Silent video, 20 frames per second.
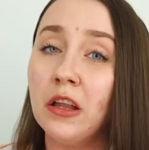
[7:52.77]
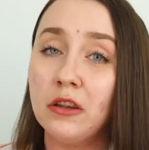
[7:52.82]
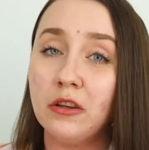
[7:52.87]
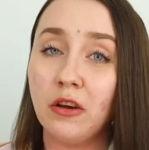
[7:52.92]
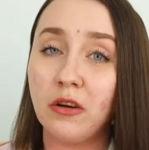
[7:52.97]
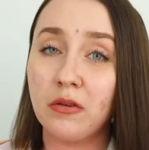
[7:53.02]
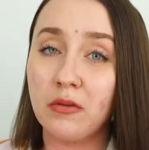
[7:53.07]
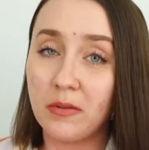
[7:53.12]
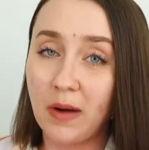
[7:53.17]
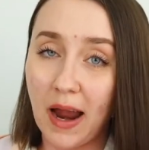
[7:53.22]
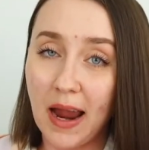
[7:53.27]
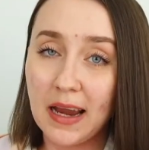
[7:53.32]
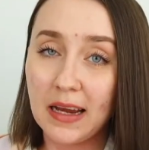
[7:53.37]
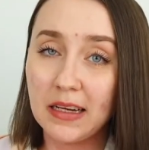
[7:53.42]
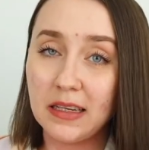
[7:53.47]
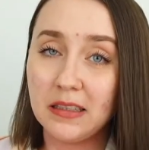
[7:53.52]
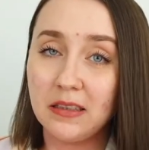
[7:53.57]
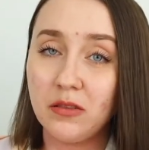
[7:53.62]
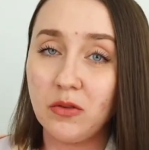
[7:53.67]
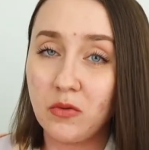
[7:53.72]
the
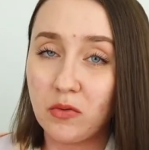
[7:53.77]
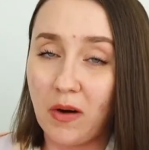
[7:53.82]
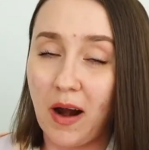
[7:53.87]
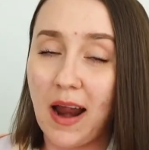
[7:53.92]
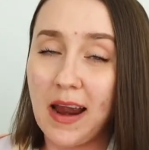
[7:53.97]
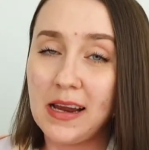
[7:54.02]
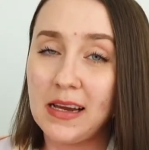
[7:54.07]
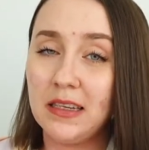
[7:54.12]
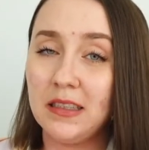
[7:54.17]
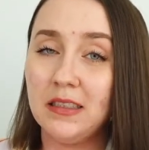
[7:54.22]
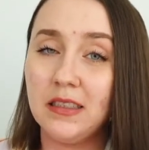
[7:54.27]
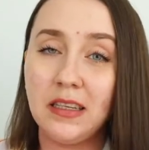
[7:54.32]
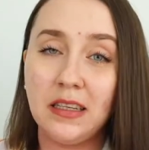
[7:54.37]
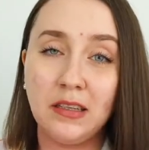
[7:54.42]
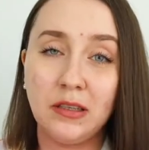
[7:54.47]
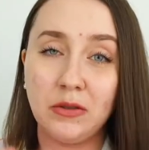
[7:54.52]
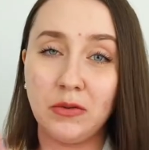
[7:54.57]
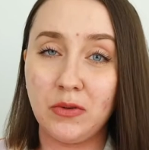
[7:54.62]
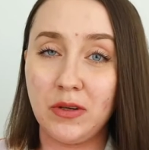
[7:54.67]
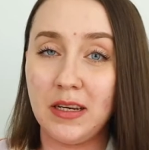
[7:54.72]
great
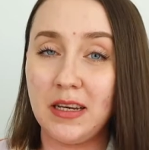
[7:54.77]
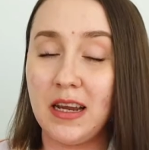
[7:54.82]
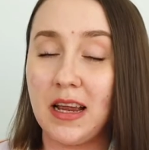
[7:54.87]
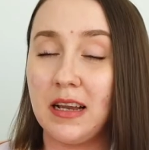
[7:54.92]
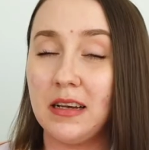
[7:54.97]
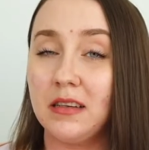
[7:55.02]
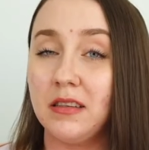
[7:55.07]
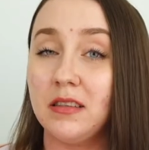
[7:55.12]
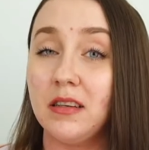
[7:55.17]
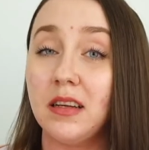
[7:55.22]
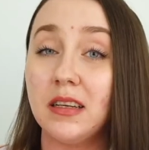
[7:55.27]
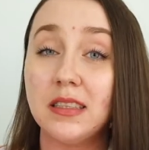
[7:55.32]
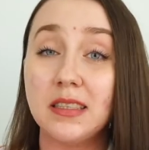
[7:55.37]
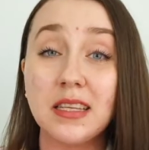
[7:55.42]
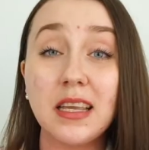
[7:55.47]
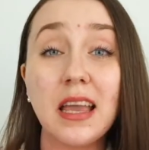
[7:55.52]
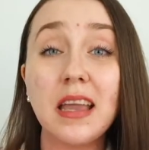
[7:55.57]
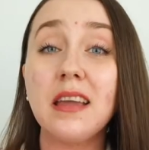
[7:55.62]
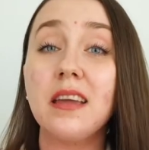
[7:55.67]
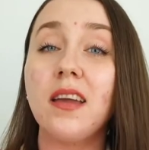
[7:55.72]
ingredient
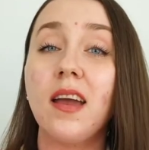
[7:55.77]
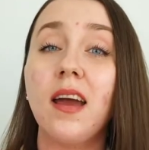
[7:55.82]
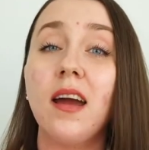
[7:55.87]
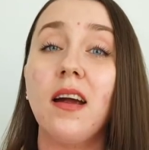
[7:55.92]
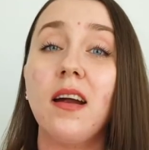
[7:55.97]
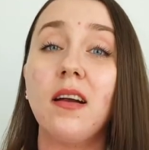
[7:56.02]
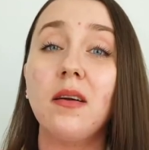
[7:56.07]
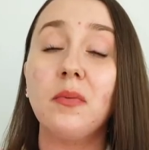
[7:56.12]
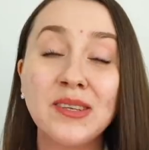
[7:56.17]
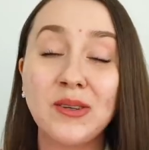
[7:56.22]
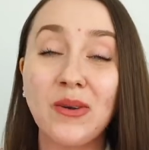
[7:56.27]
skincare.